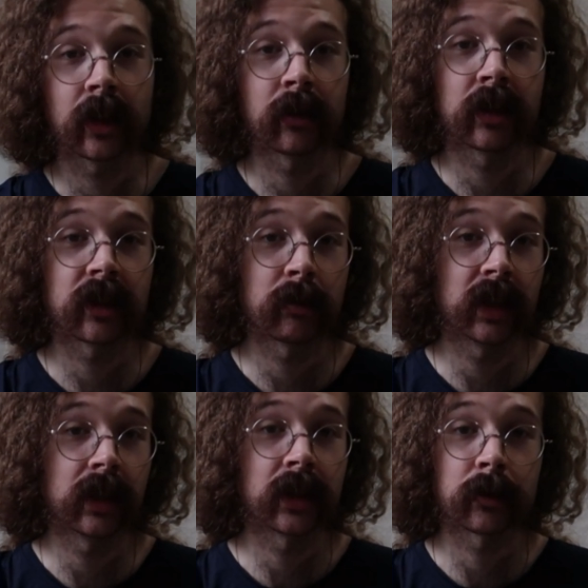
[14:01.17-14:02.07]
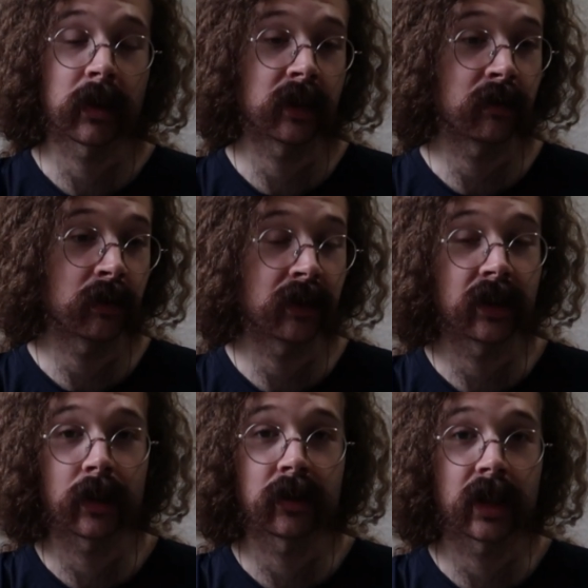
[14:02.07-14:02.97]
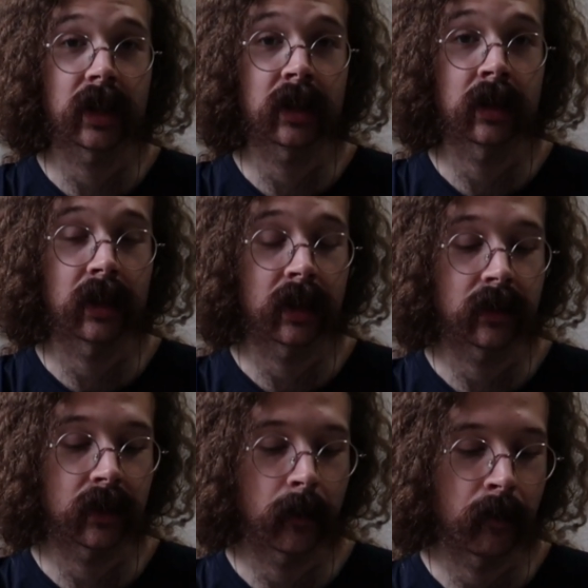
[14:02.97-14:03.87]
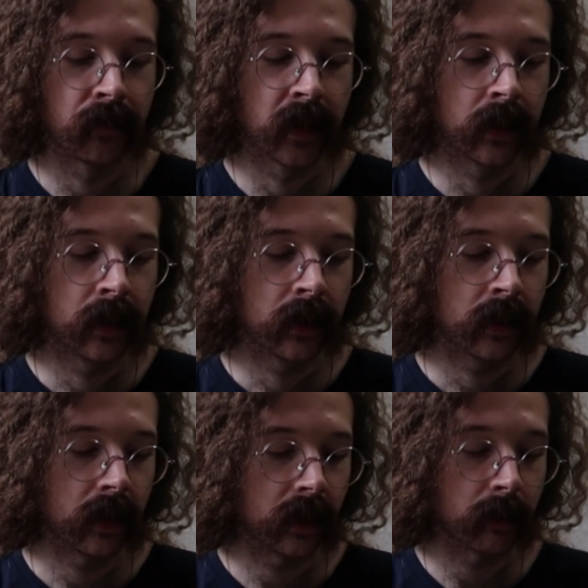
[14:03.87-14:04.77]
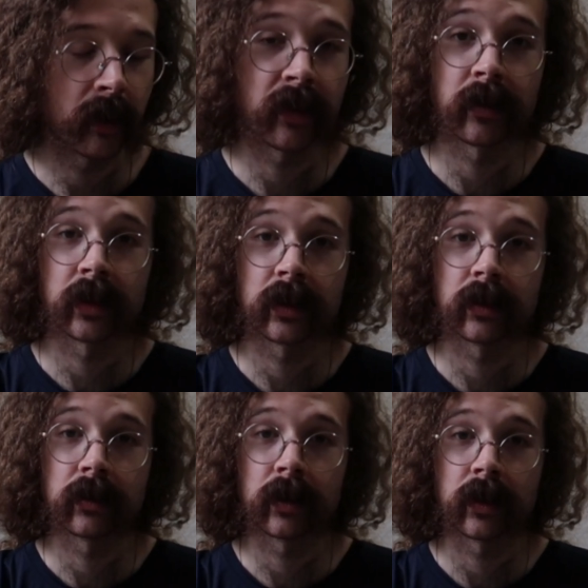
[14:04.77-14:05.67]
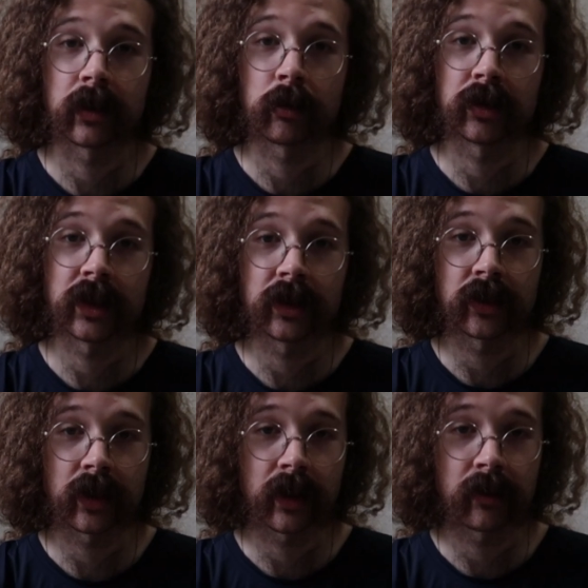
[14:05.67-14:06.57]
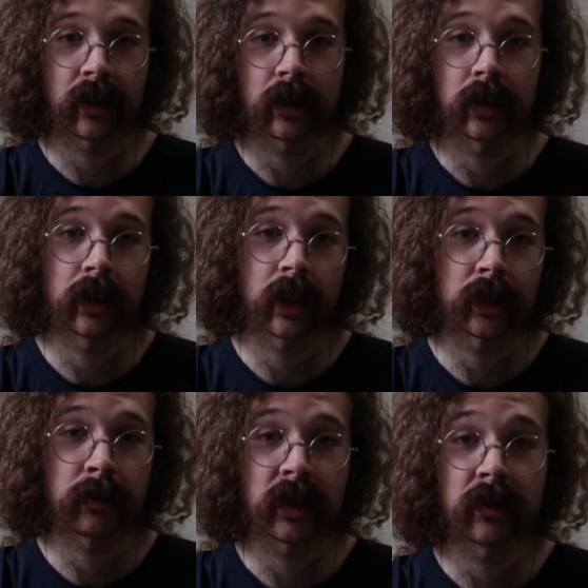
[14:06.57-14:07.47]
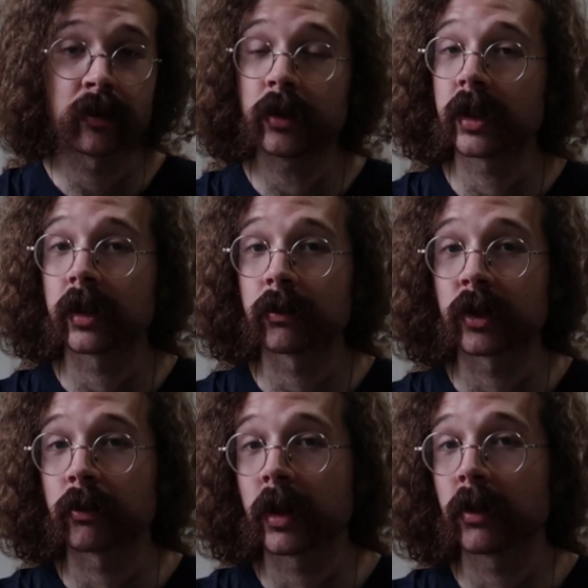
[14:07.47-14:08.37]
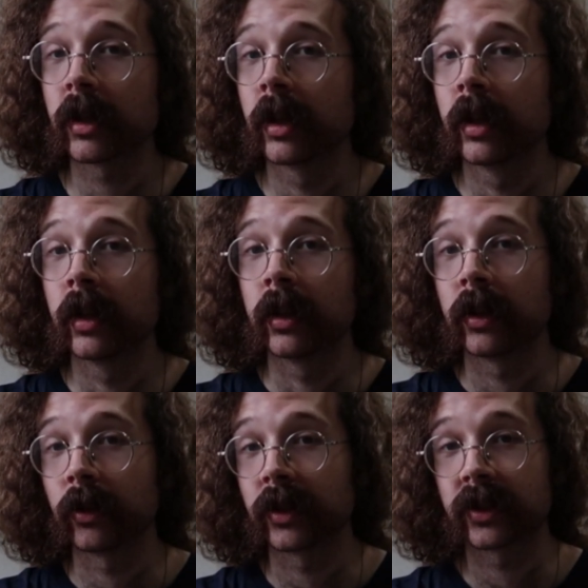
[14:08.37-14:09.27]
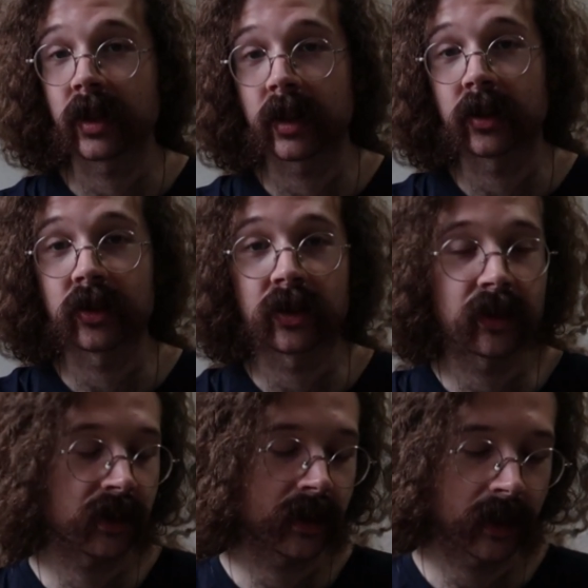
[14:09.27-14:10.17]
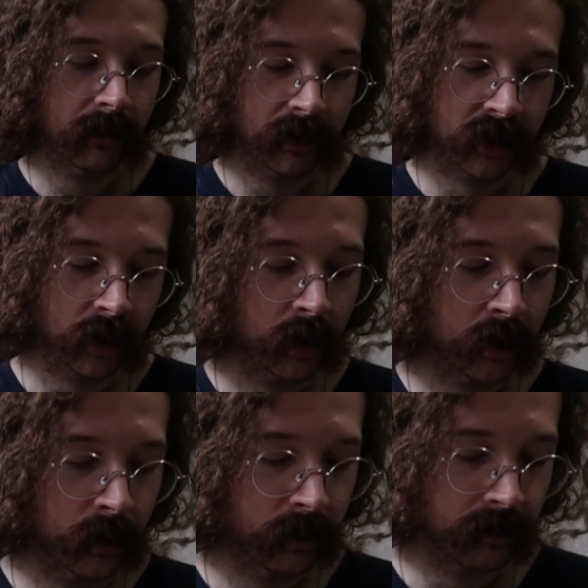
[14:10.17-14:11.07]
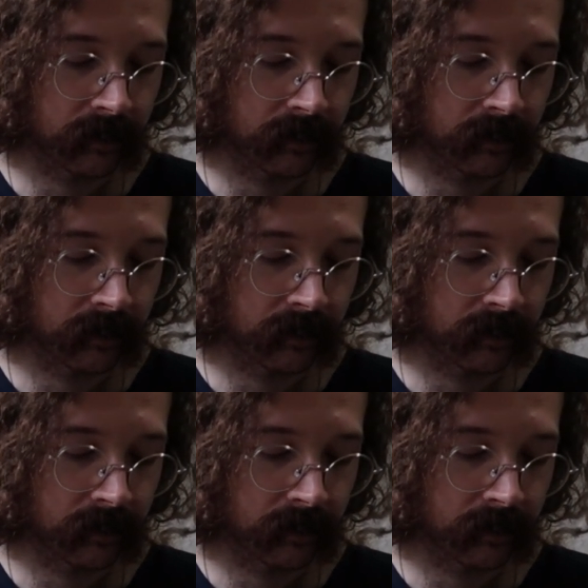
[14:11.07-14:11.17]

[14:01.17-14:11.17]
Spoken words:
tolerance. I've been eating spicy food since I was a kid, and a lot of my favorite cuisines have a lot of spicy food in them. So maybe, you know, this guy is just so